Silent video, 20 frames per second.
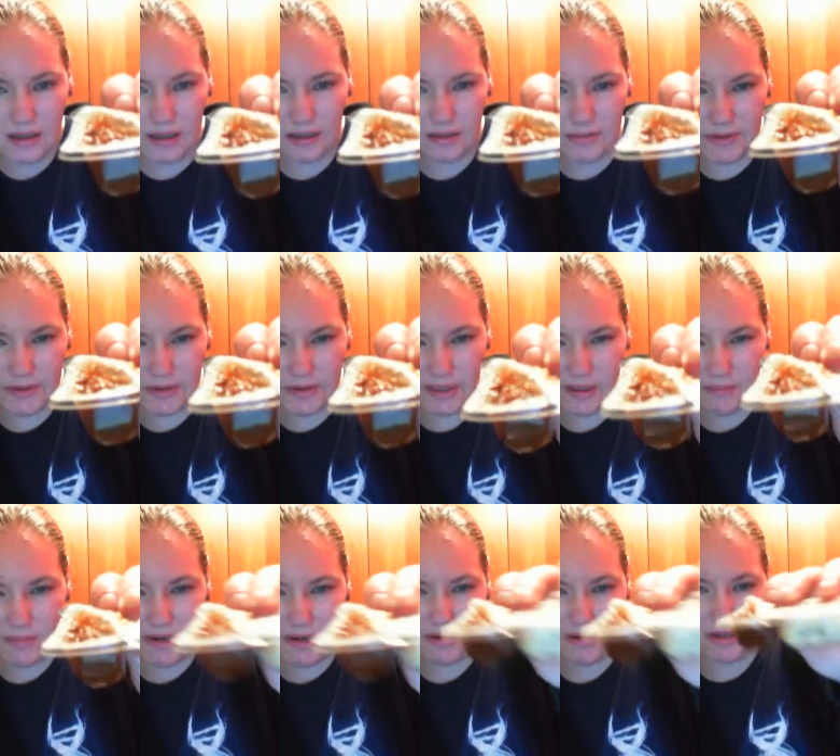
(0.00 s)
almost like a
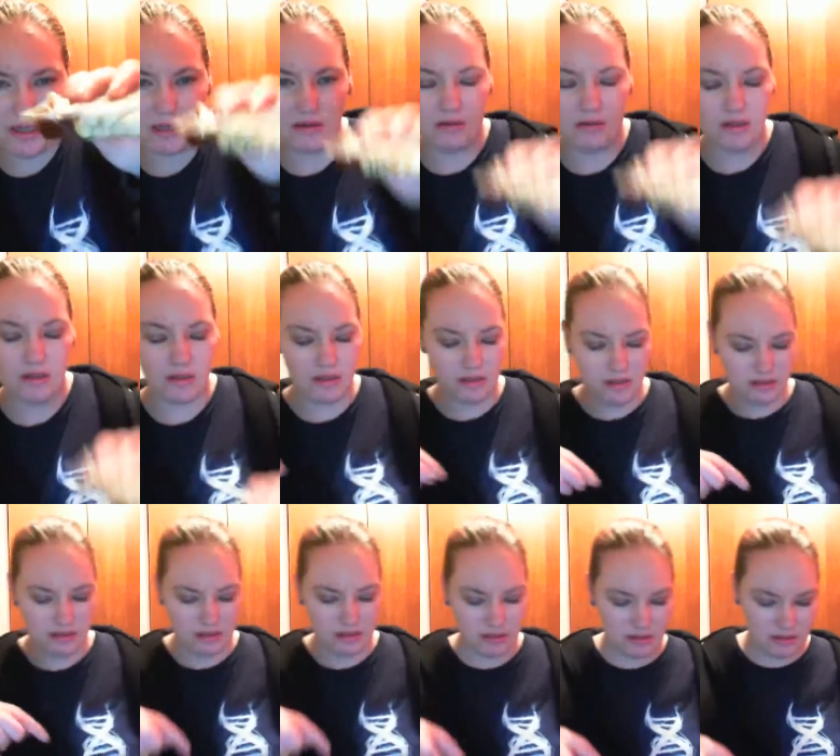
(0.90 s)
marinara
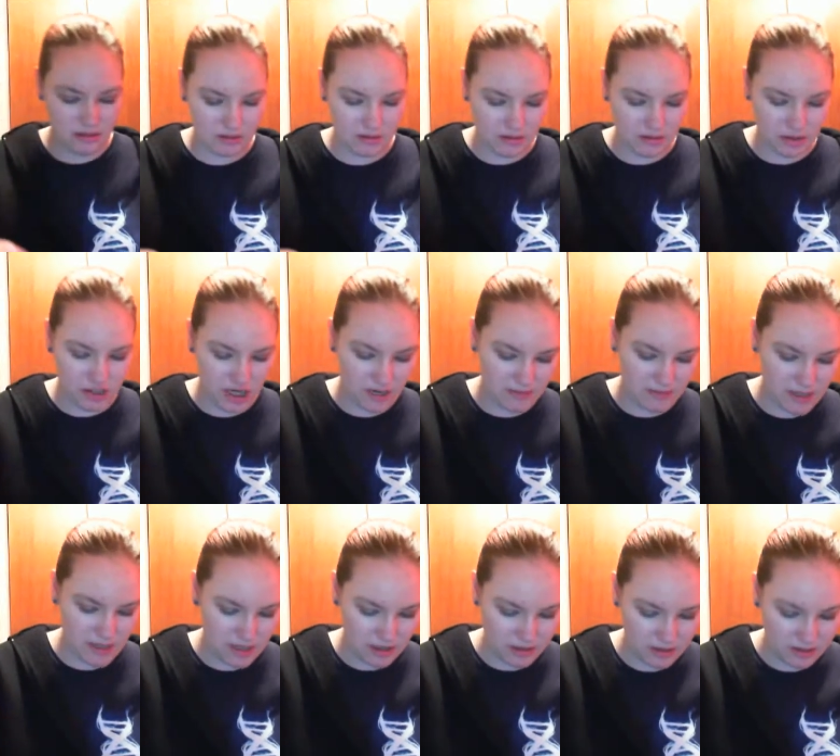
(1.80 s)

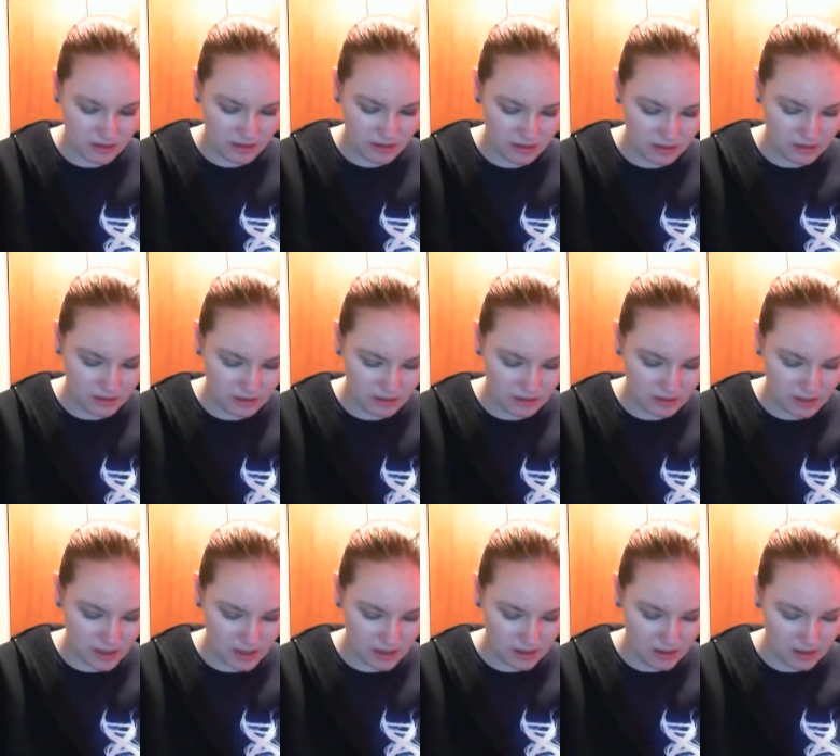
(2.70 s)
jammy
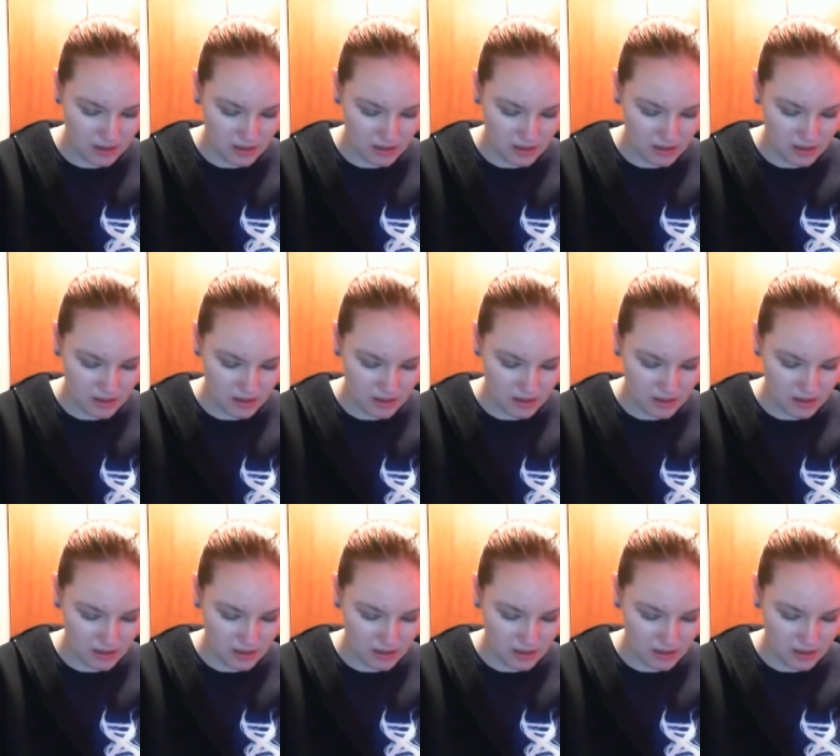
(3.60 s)
consistency.